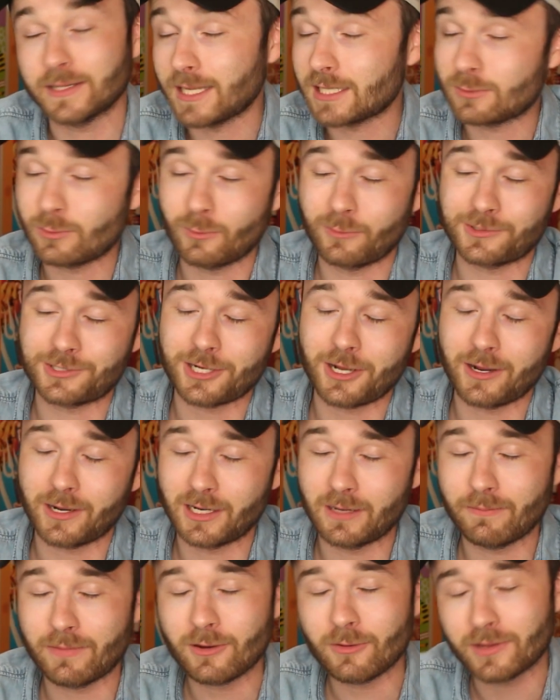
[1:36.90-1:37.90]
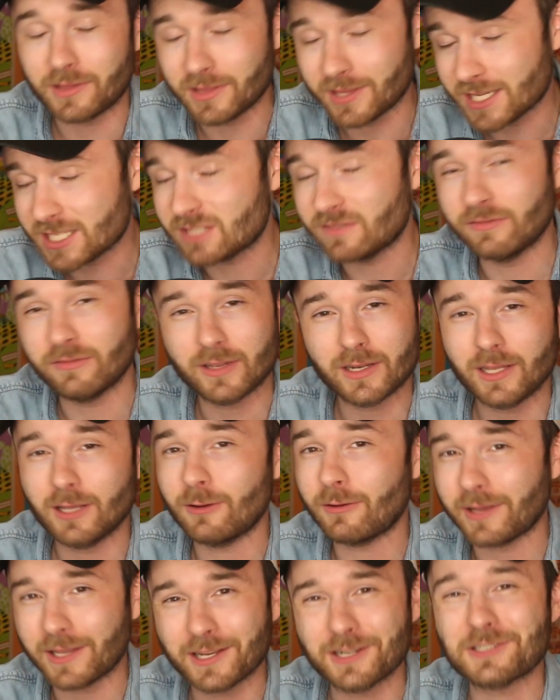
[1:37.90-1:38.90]
that's what we're talking about in this video
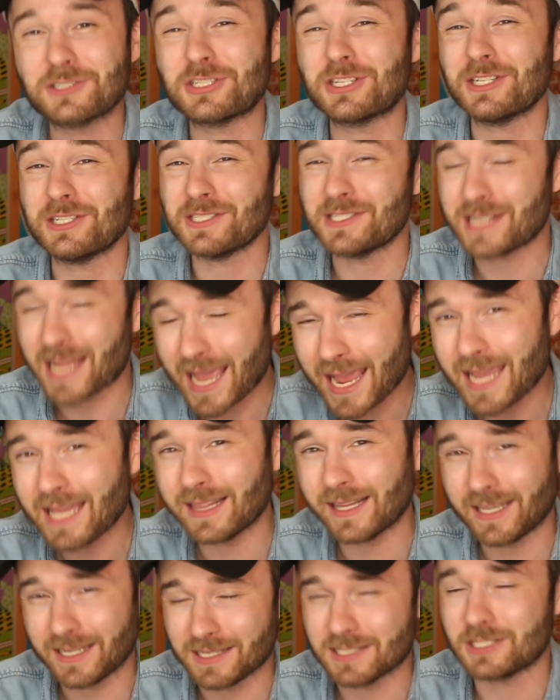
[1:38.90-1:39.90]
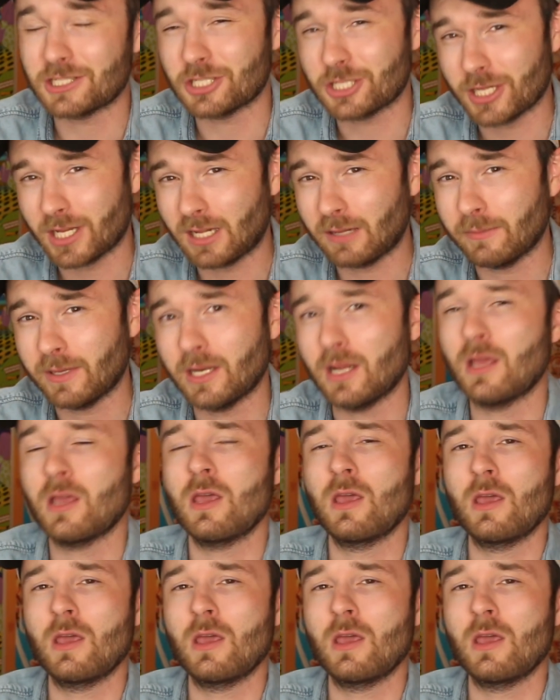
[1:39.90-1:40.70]
here today, ladies and gentlemen.